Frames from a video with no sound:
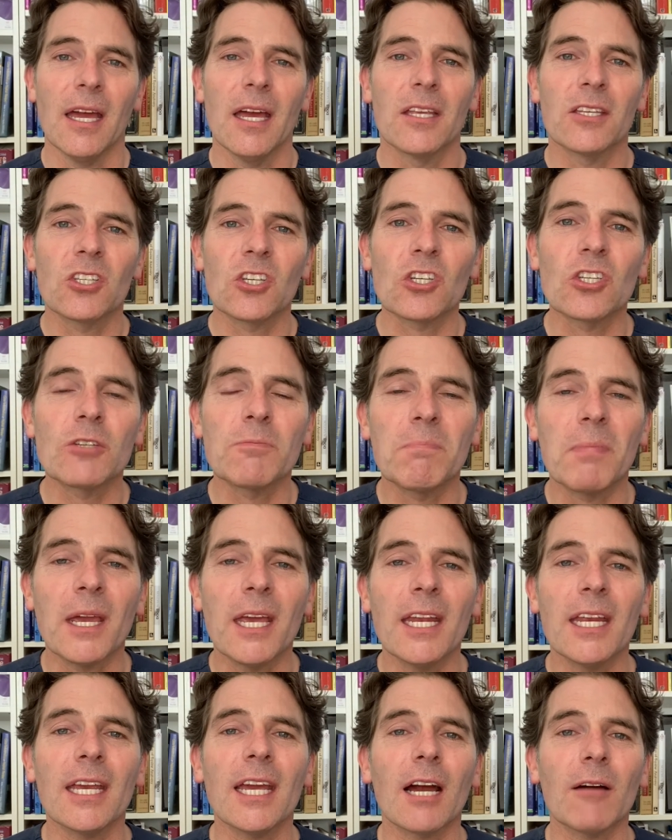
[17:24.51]
So
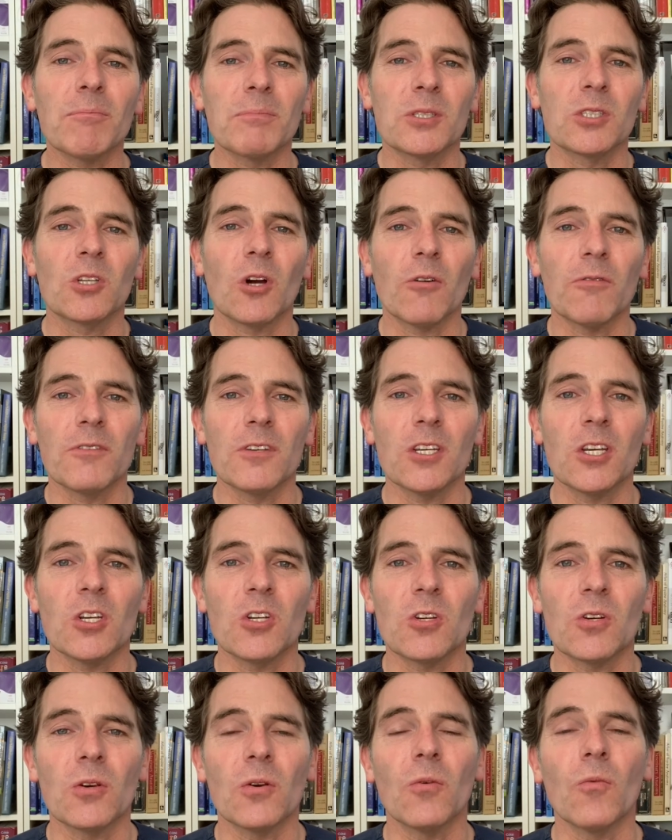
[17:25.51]
speeding up soft
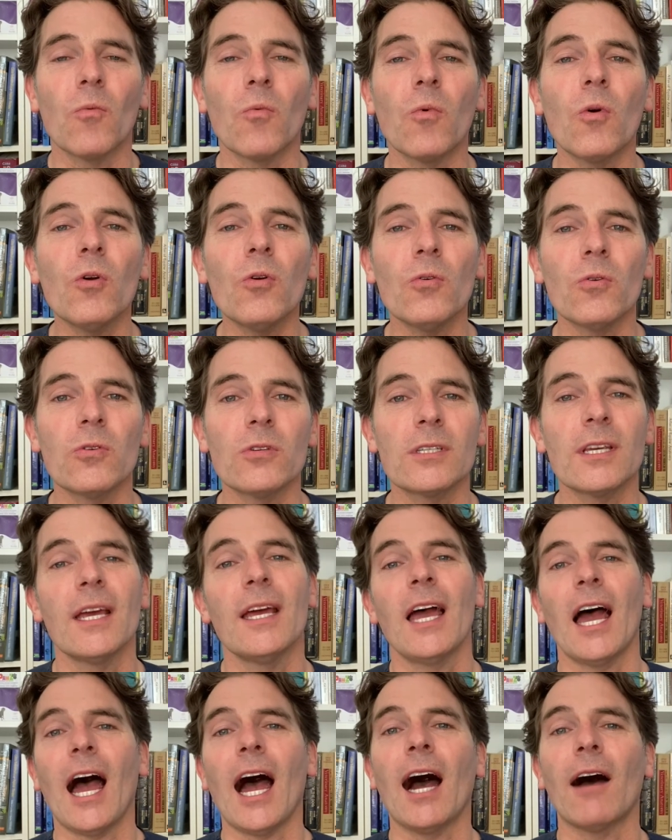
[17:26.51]
tissue wounds
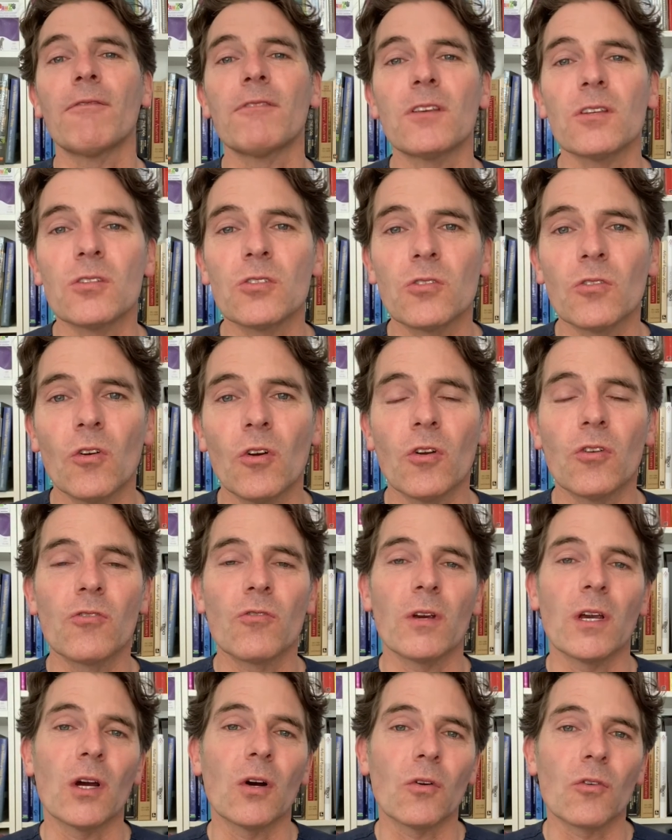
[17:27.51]
after
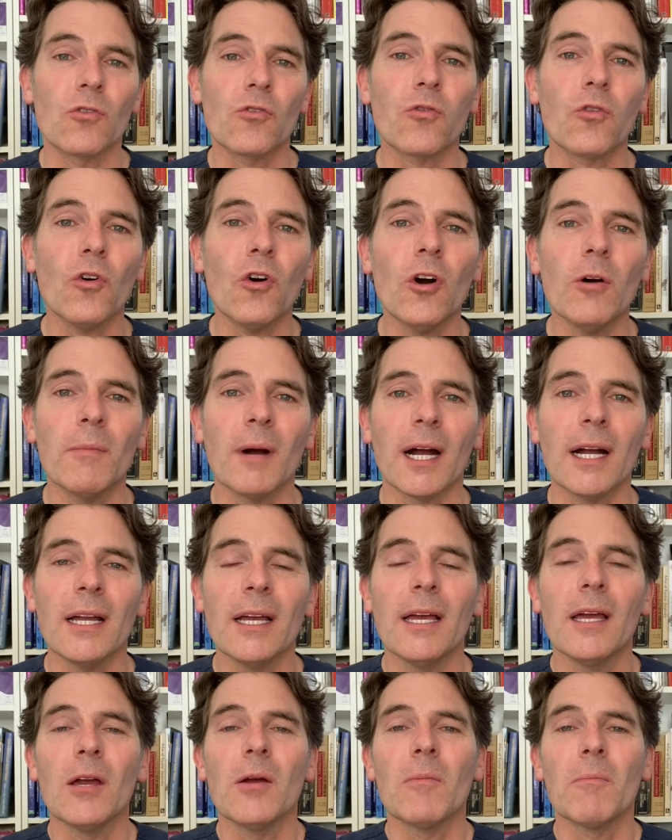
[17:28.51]
surgery or trauma
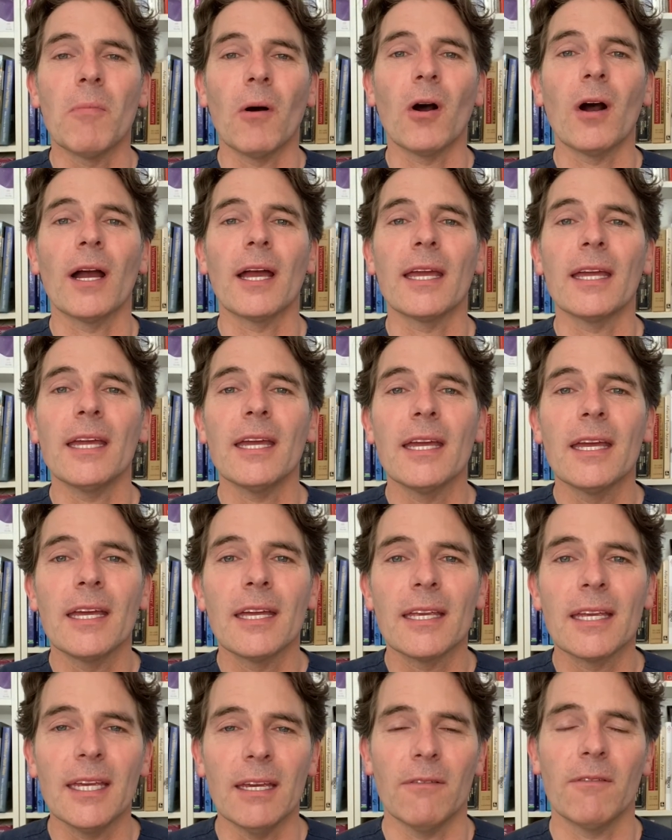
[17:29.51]
by
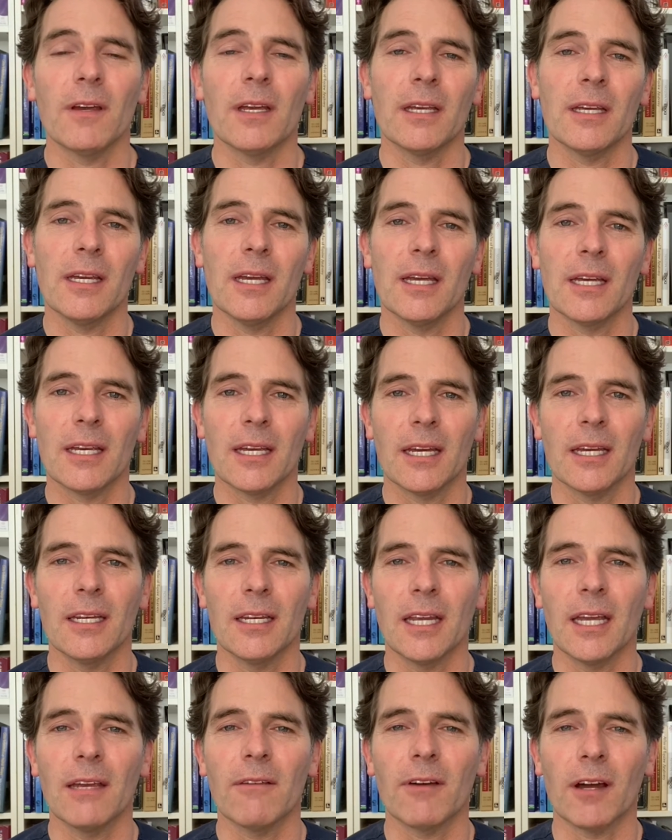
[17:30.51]
giving
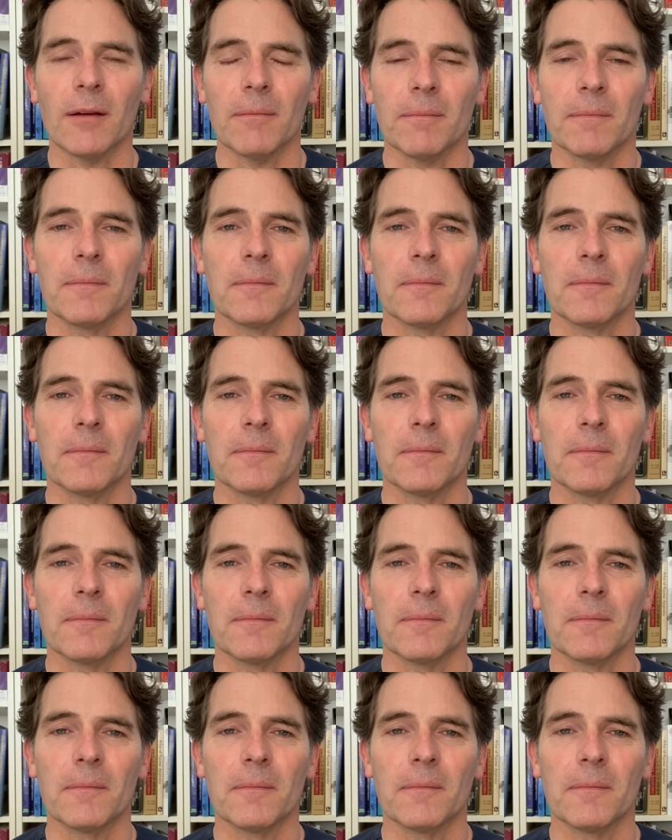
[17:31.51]
CanEVA.